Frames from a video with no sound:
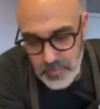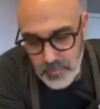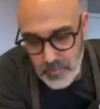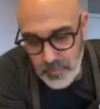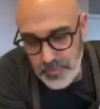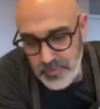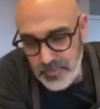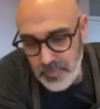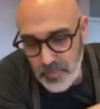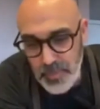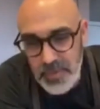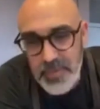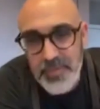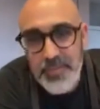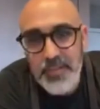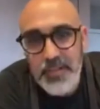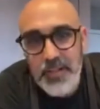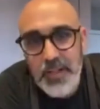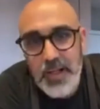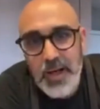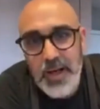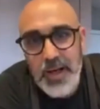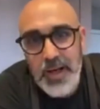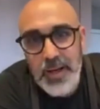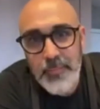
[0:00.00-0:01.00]
We're squeezing
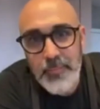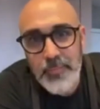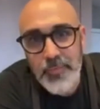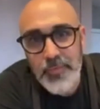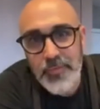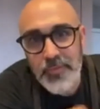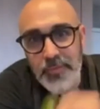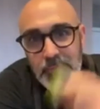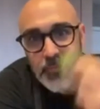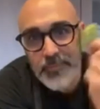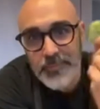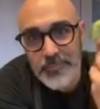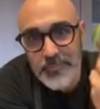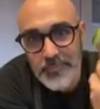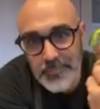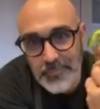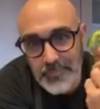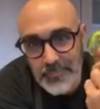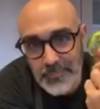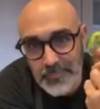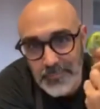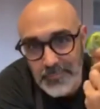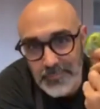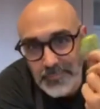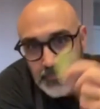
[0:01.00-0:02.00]
limes.
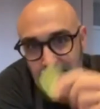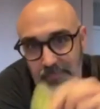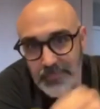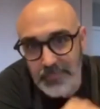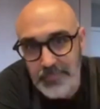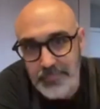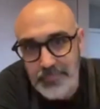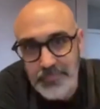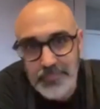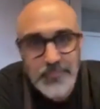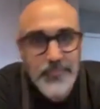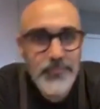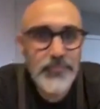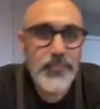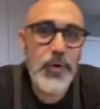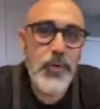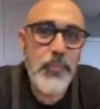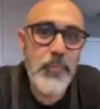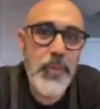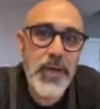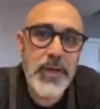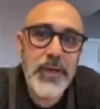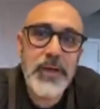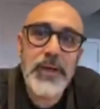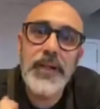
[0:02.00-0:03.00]
We're
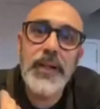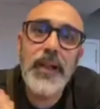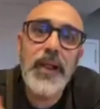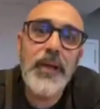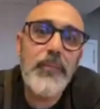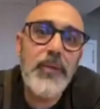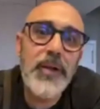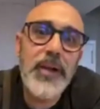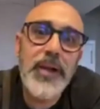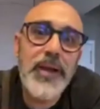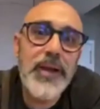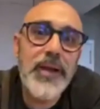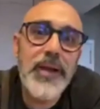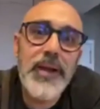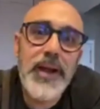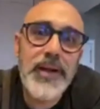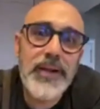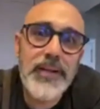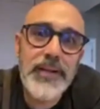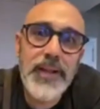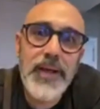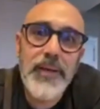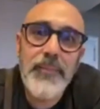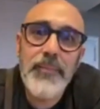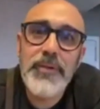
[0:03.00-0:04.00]
making lemonade out
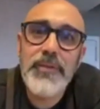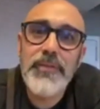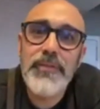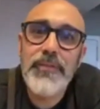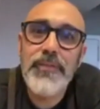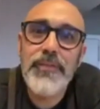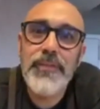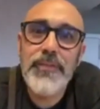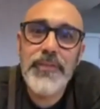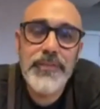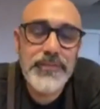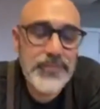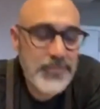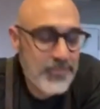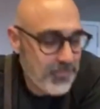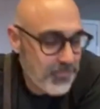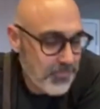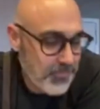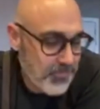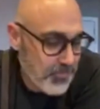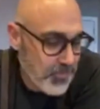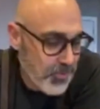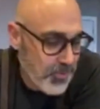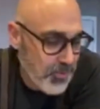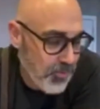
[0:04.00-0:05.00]
of lemons.
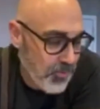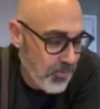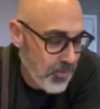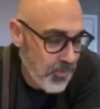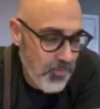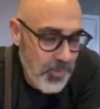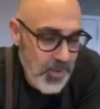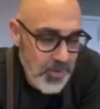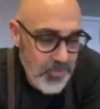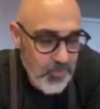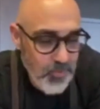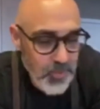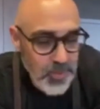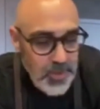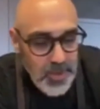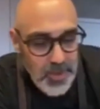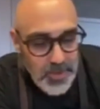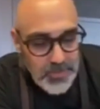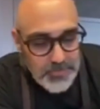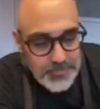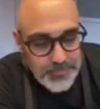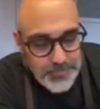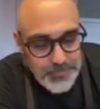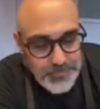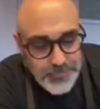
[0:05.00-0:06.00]
We're doing the best we
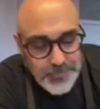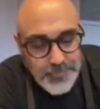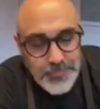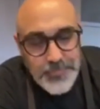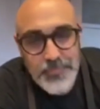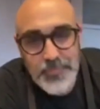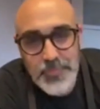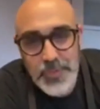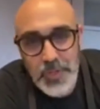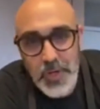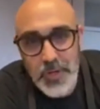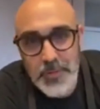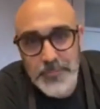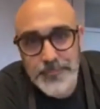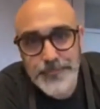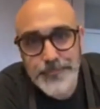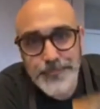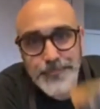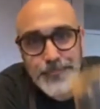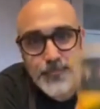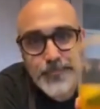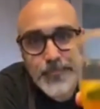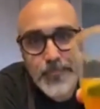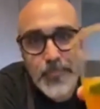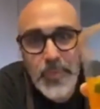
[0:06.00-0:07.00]
can. So,
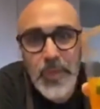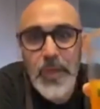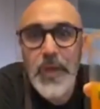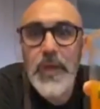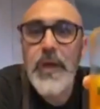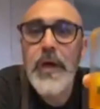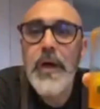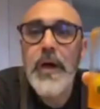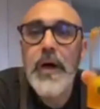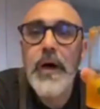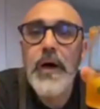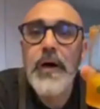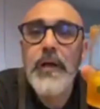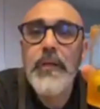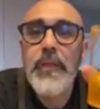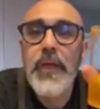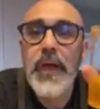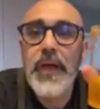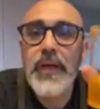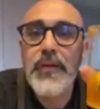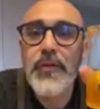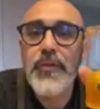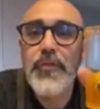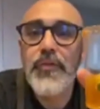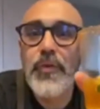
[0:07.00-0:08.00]

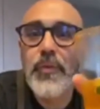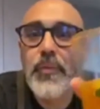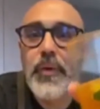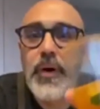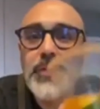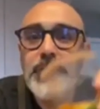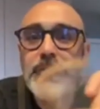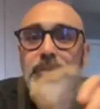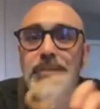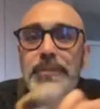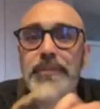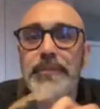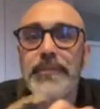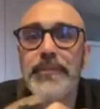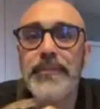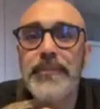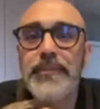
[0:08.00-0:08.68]
thank you so much.